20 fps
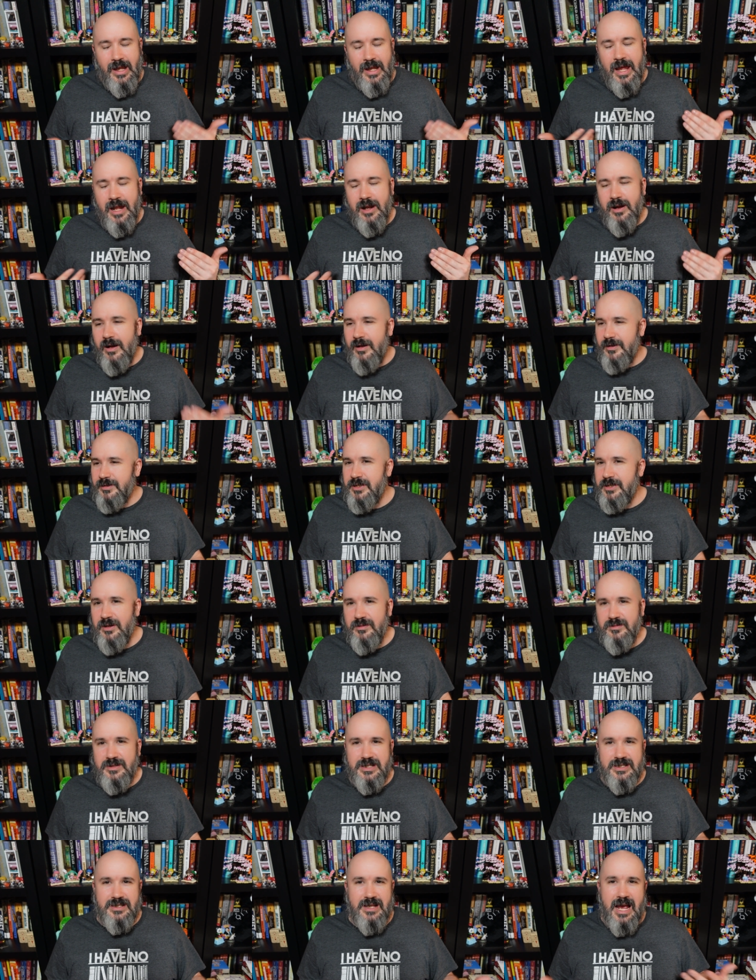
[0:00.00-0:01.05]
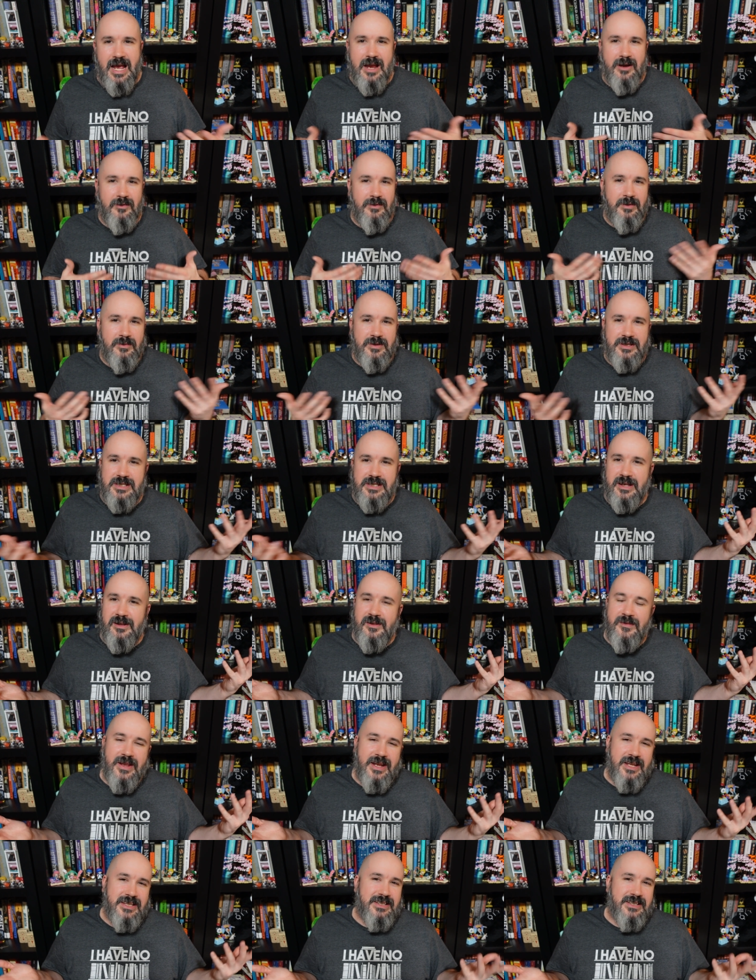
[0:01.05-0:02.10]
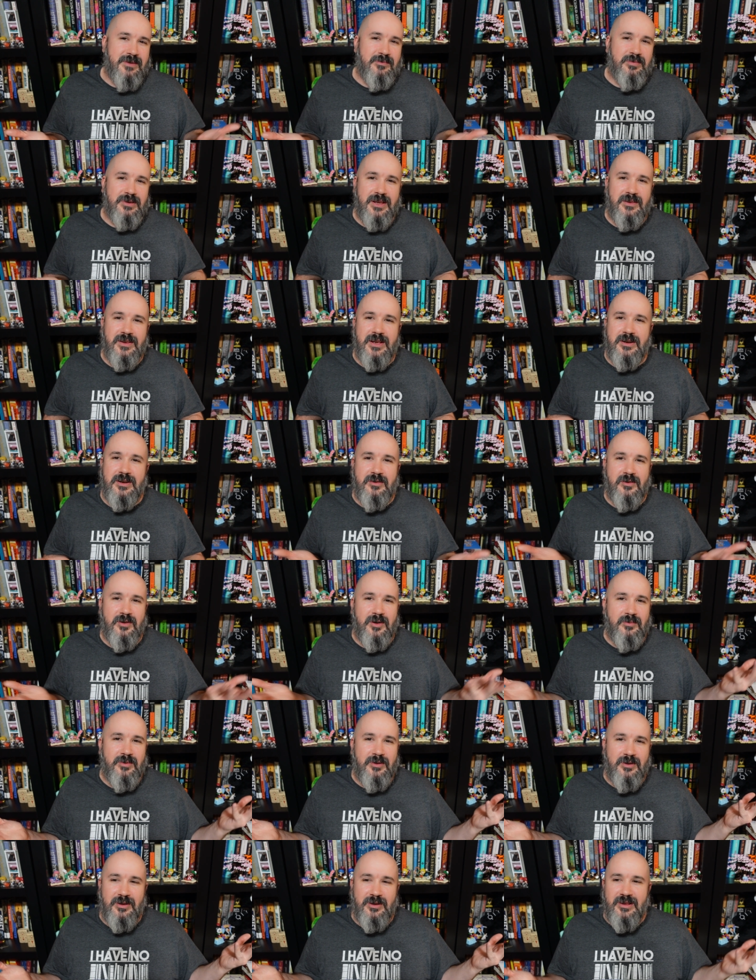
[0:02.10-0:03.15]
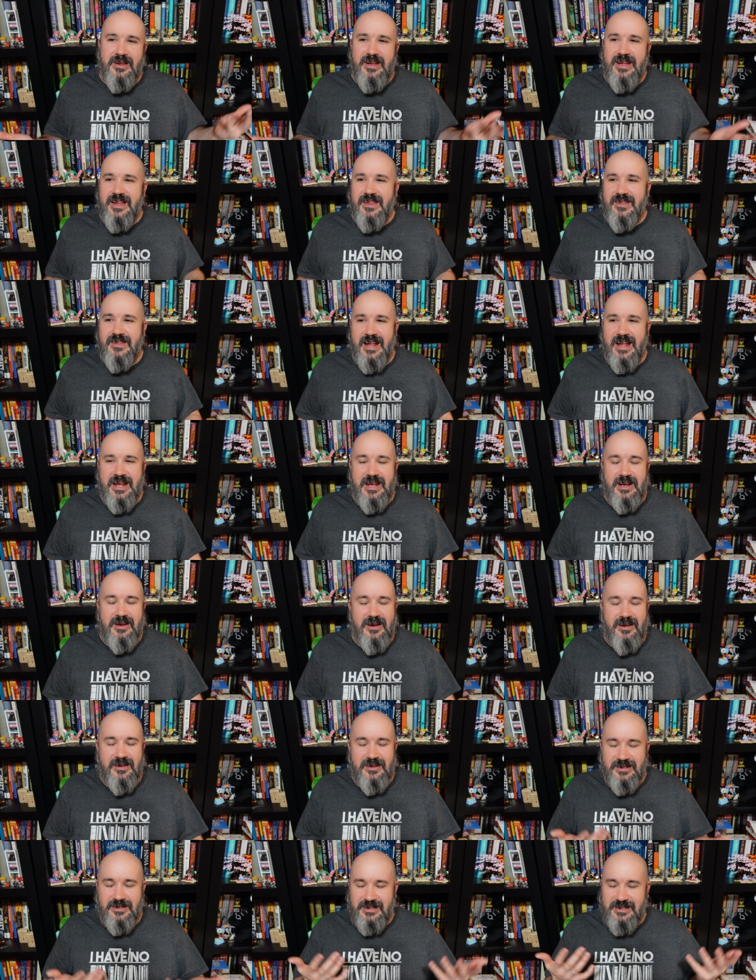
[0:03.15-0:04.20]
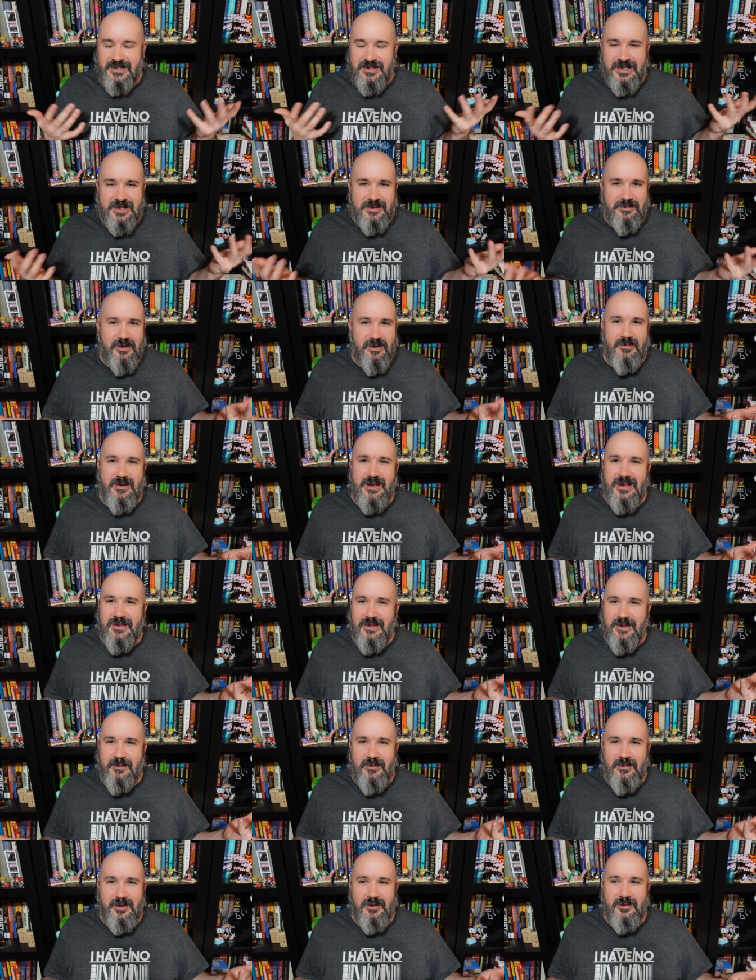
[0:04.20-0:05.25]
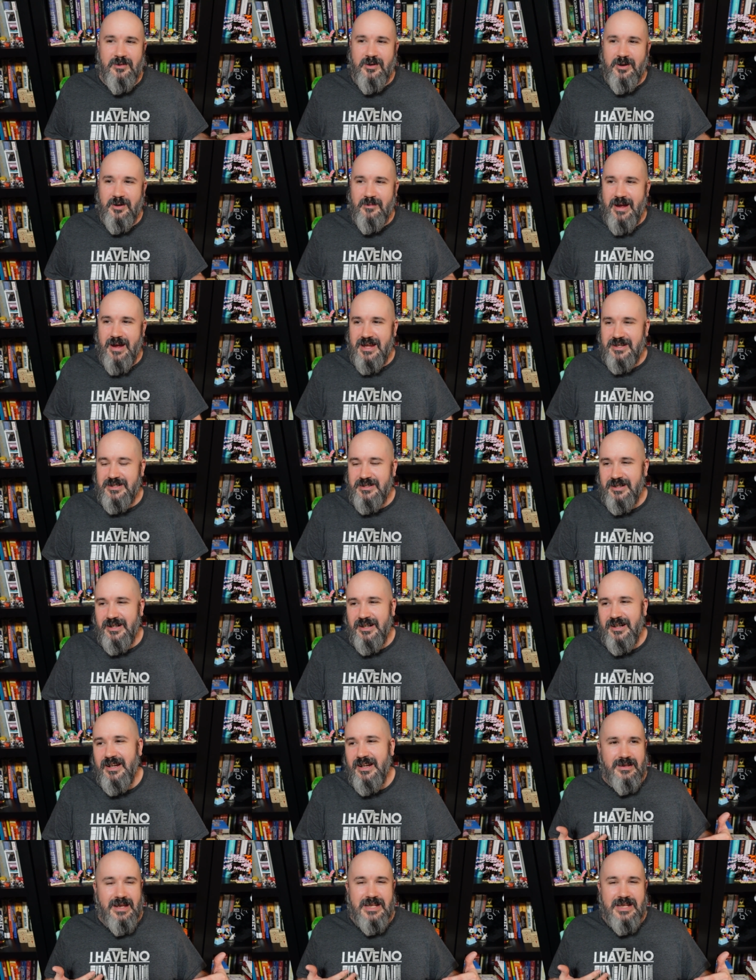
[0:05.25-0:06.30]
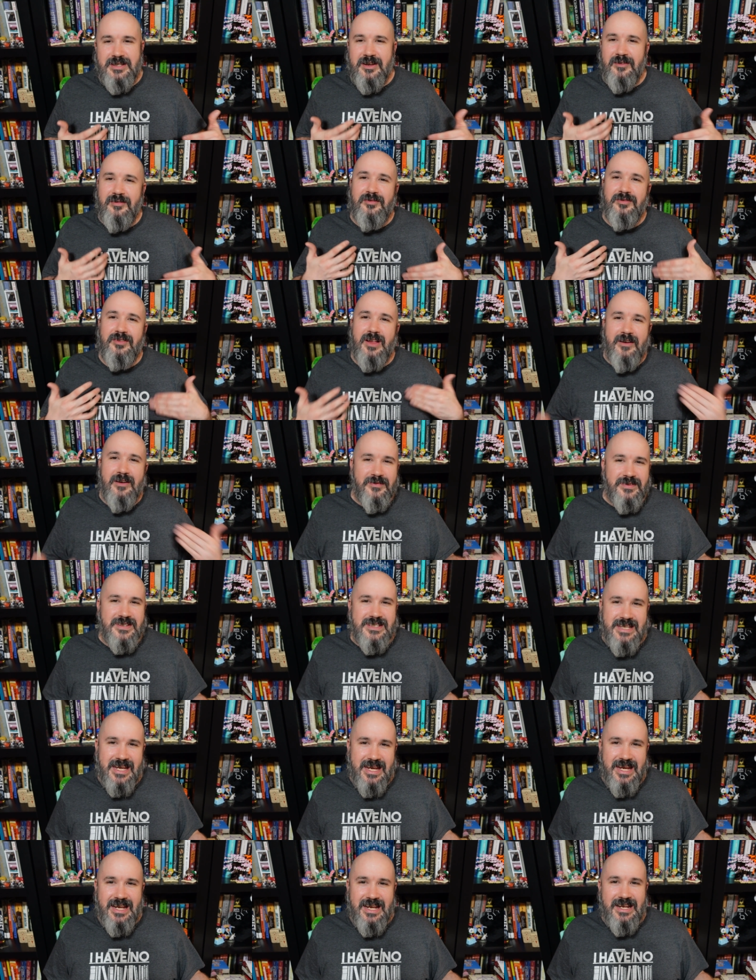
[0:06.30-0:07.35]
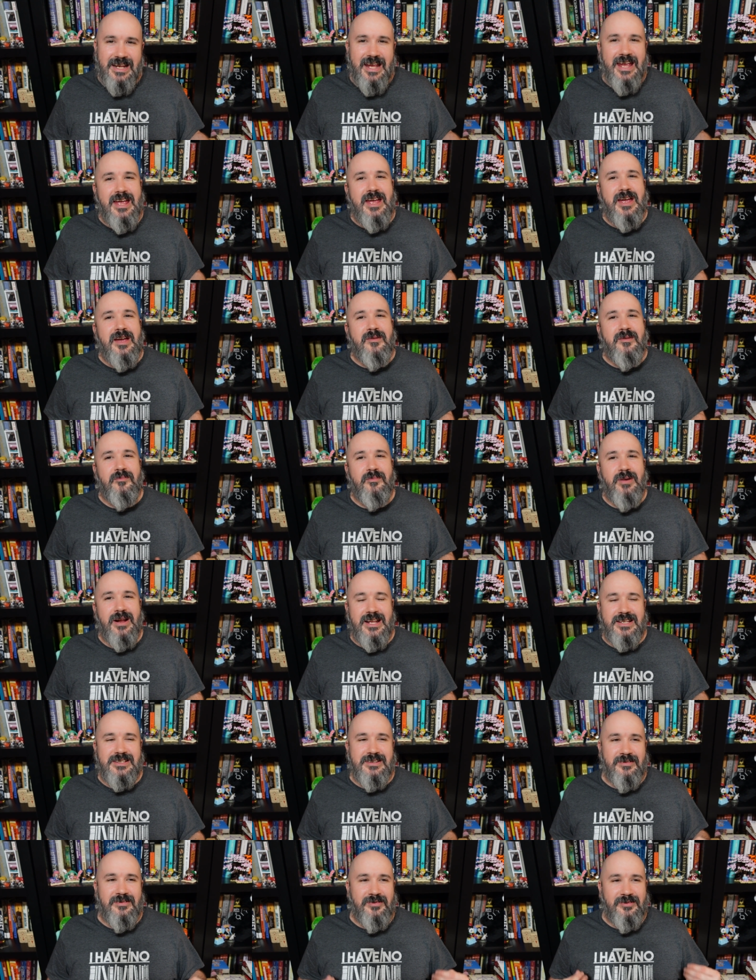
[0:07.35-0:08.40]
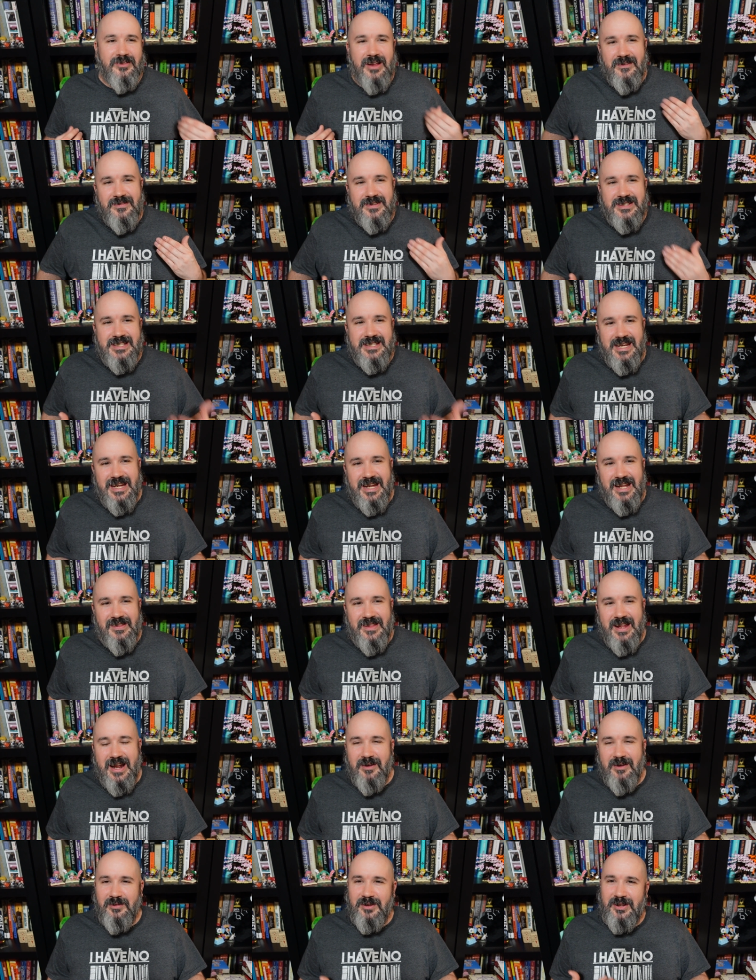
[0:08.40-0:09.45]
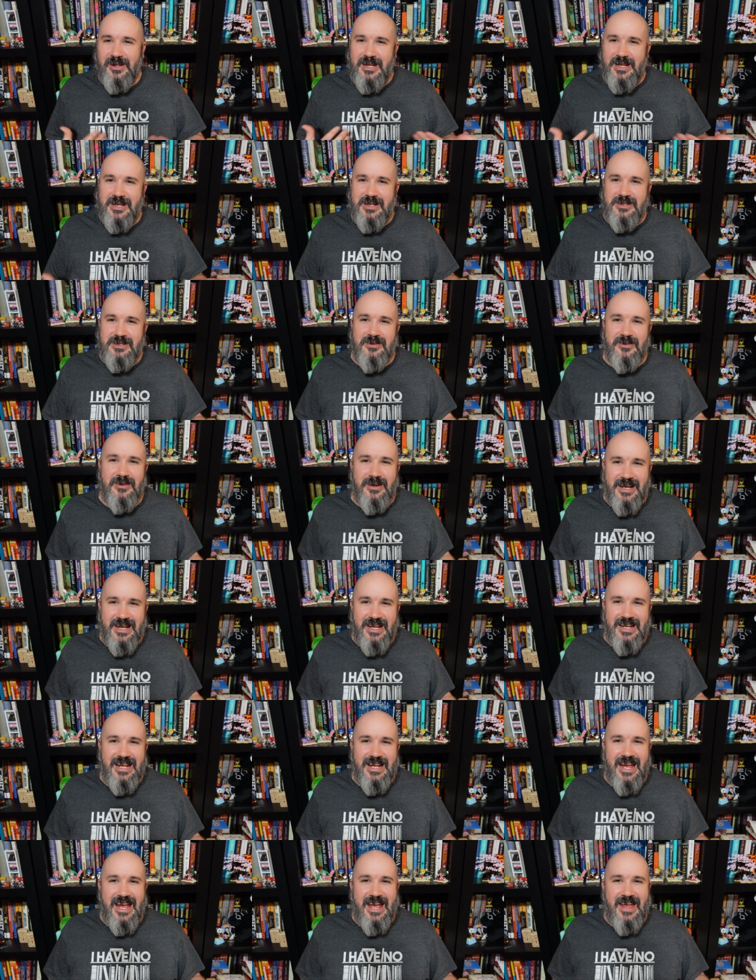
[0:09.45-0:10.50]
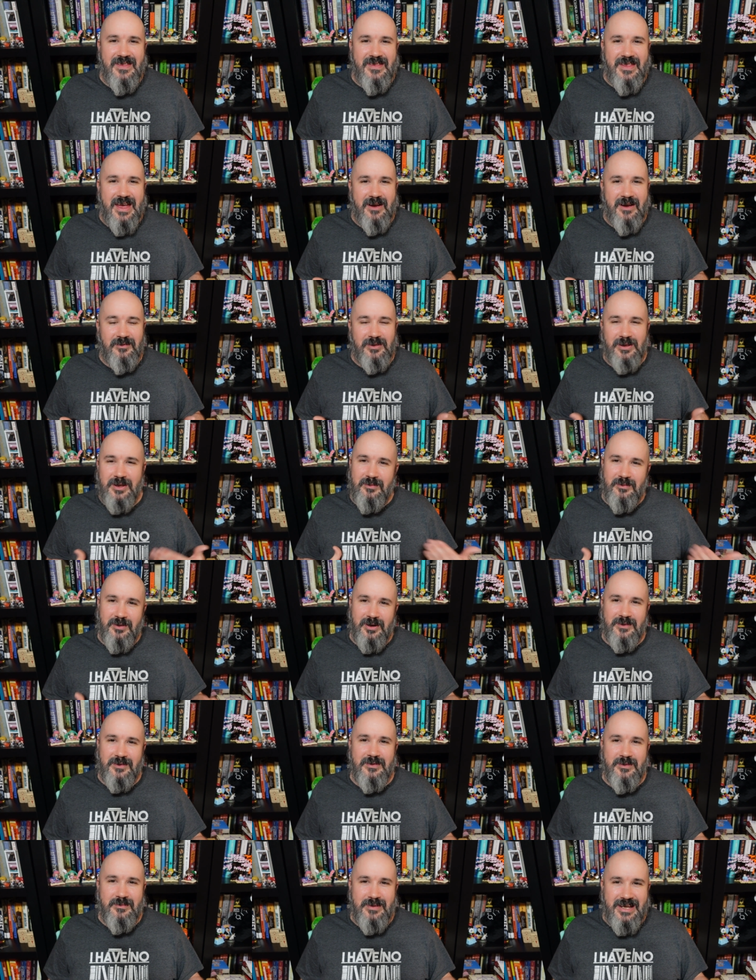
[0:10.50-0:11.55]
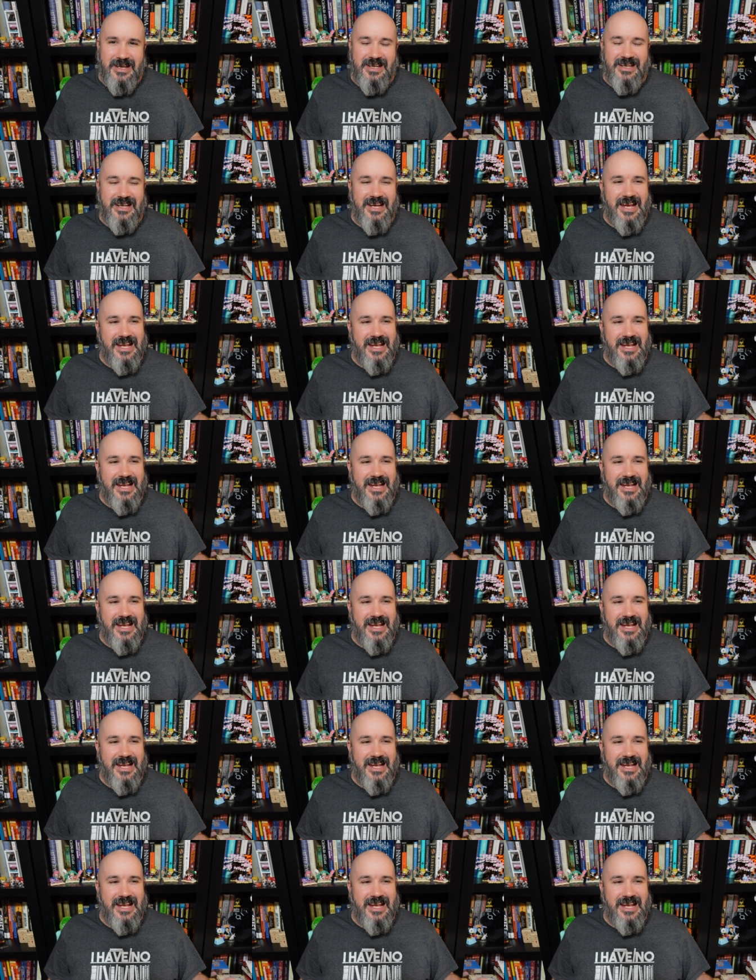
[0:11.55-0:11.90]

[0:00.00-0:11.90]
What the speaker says: And also, just I agree with Syl that it's completely adorable that he calls this woman the book quartermaster. It's a fluff scene, but it's a fluff scene that I really enjoyed and that really worked for me.